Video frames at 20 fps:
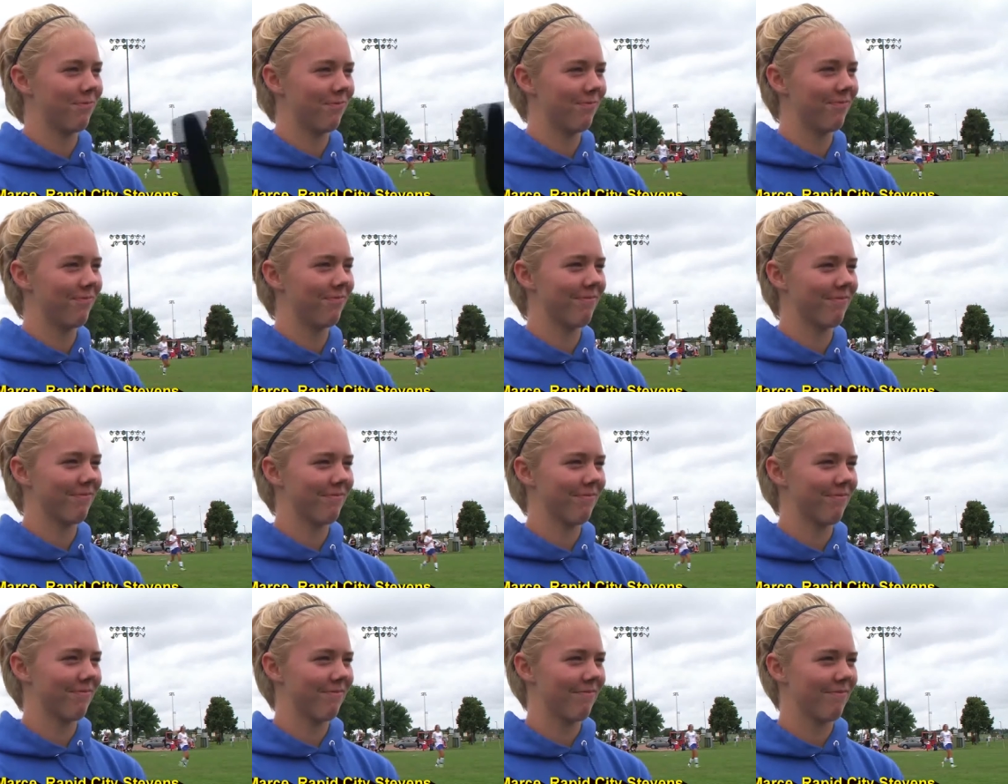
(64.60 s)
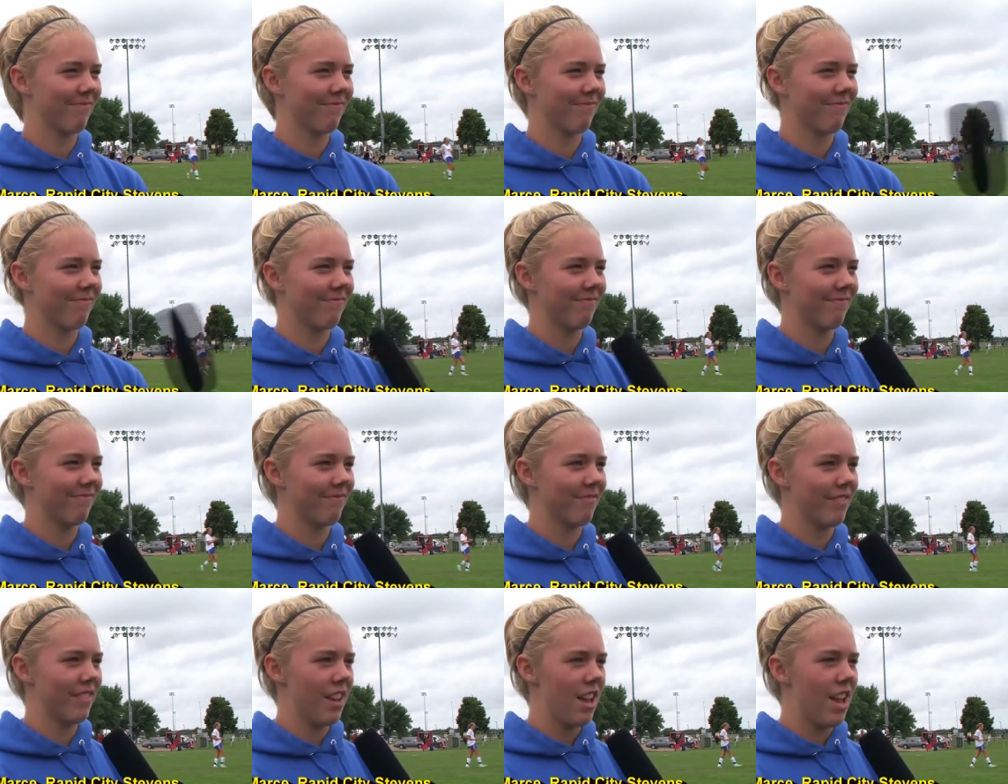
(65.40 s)
Now, do you also play club?
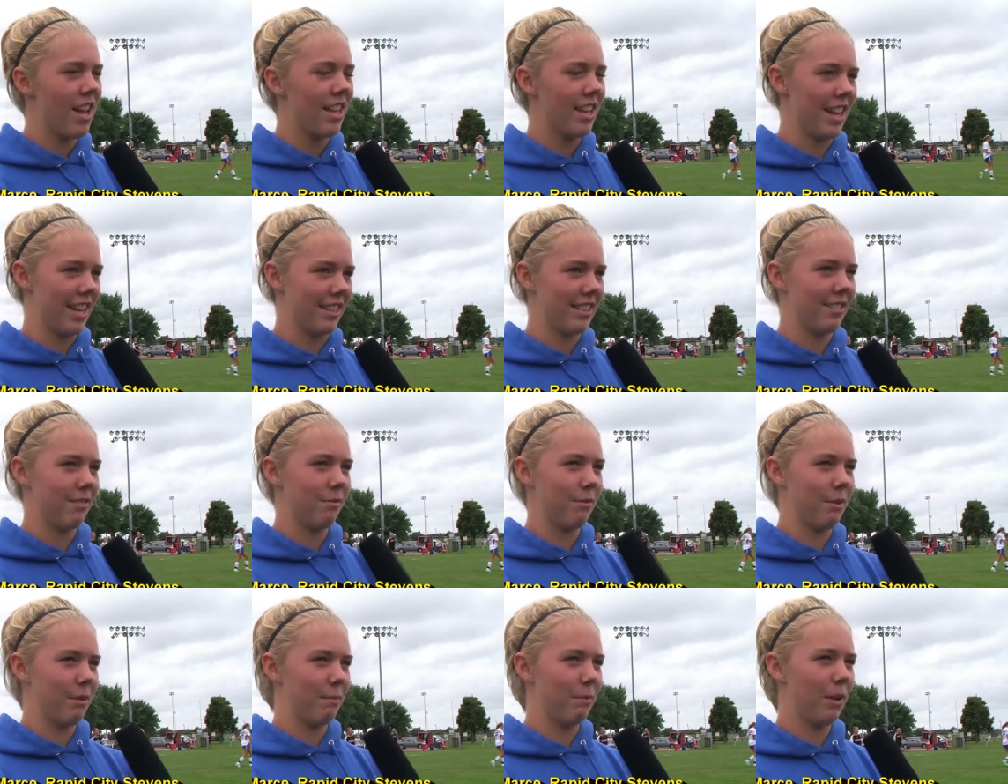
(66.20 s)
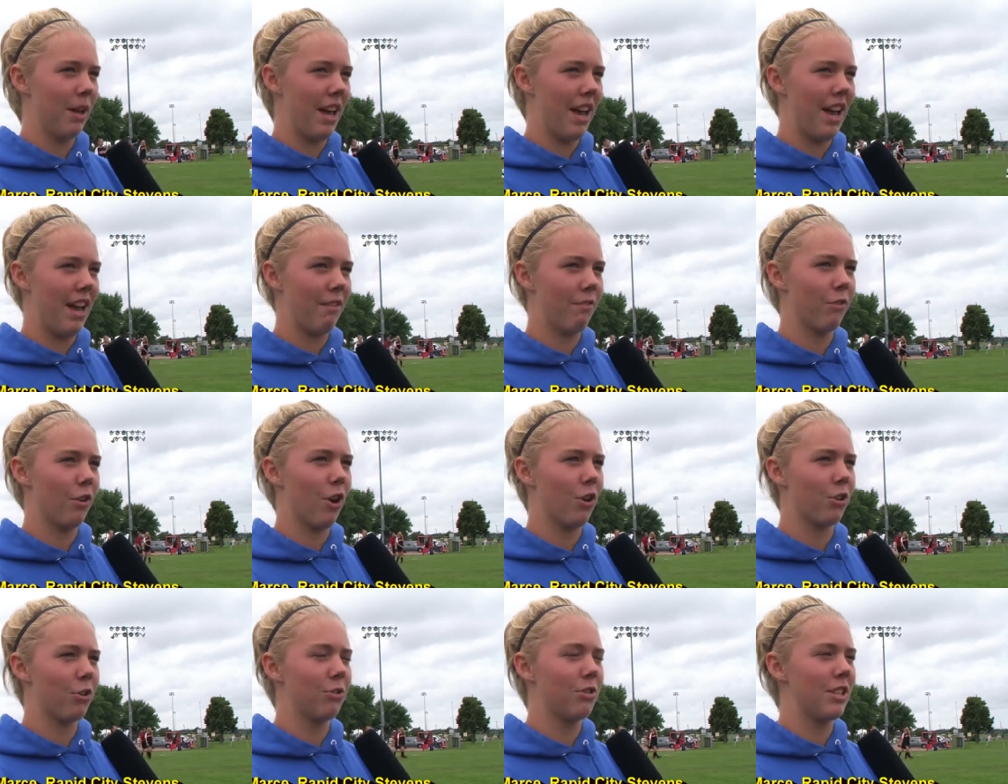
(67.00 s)
Yes, we play for
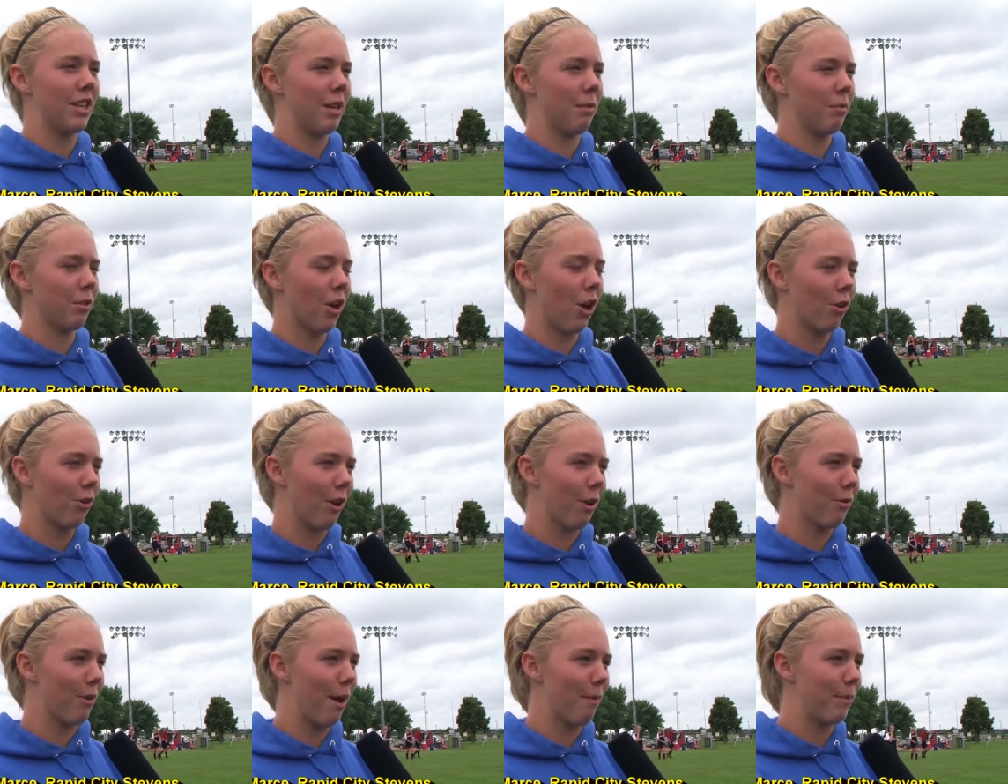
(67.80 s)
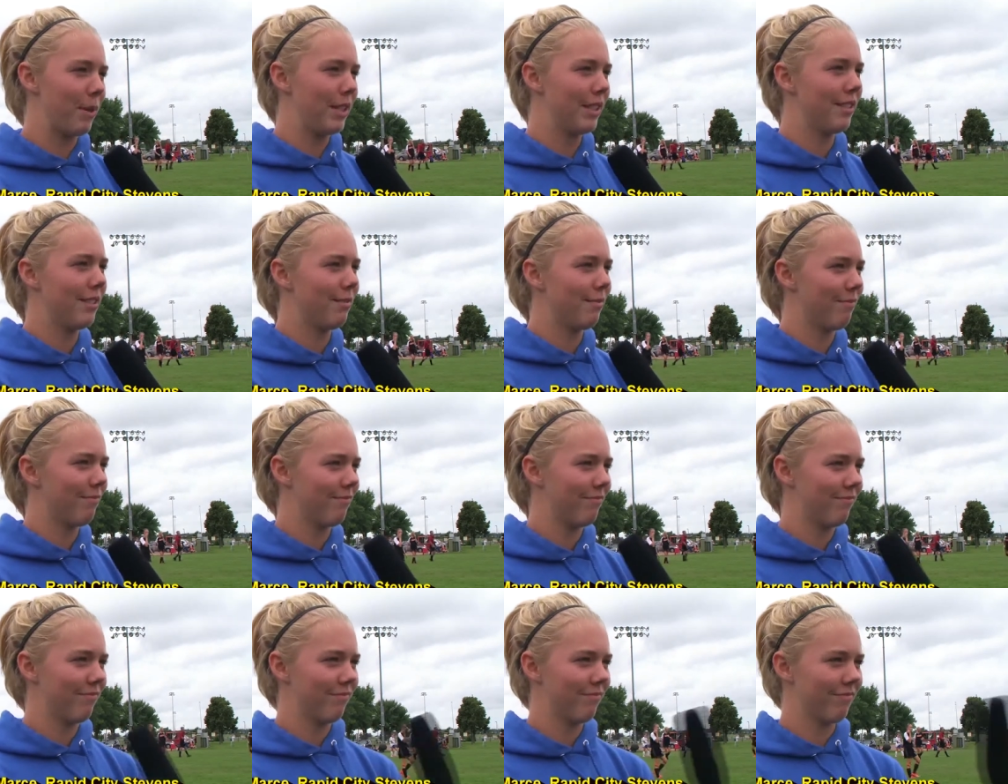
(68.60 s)
our new team, Colorado Rapids.
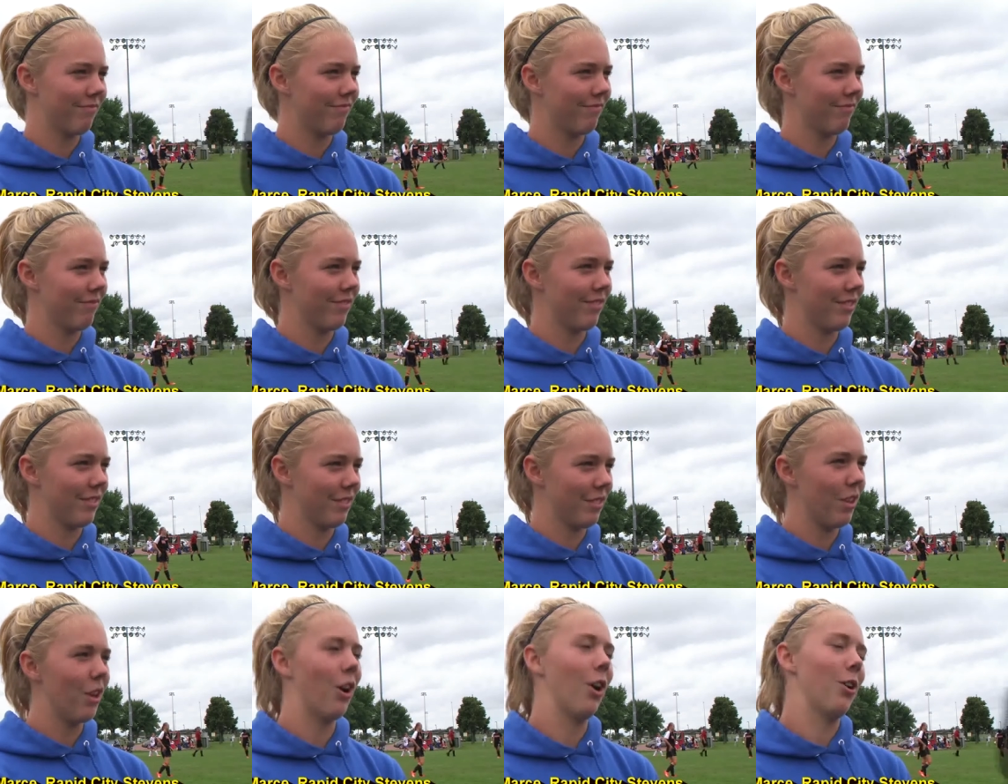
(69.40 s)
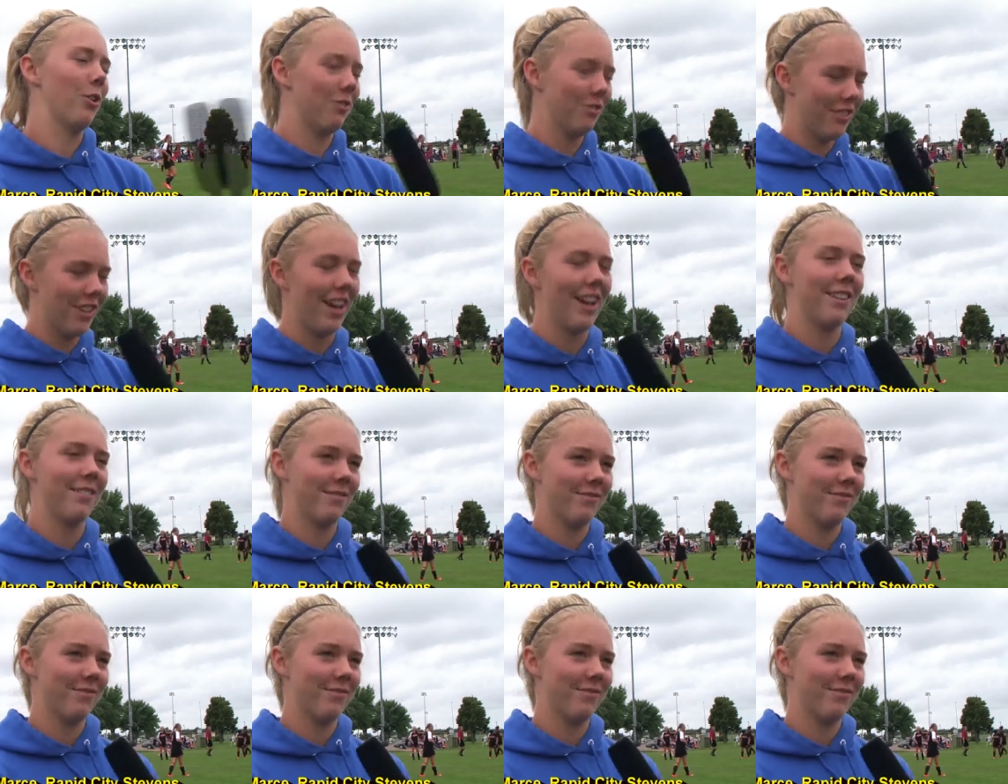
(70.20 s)
Oh, the Black Hills Rapids? Oh, yeah.